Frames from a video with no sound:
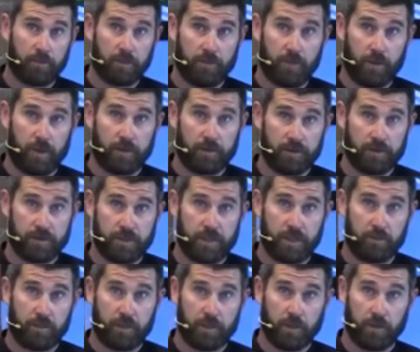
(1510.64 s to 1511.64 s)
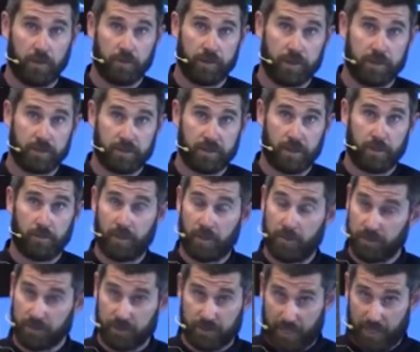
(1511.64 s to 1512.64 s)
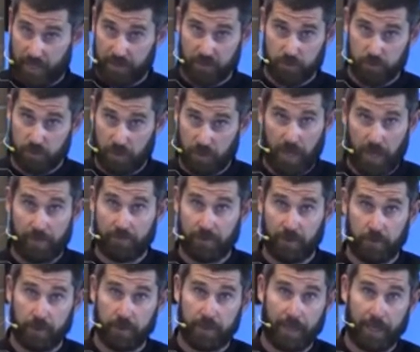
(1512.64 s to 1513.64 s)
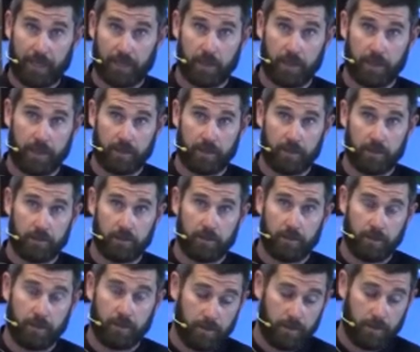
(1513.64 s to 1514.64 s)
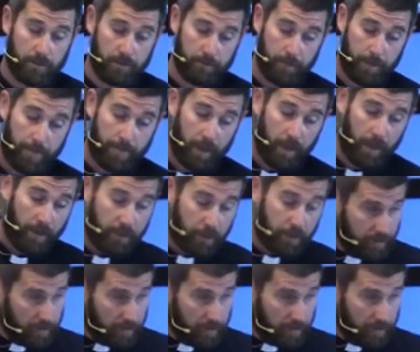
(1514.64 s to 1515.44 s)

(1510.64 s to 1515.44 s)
with Father's Day. We know this. Some people's dads were not very dad like. Other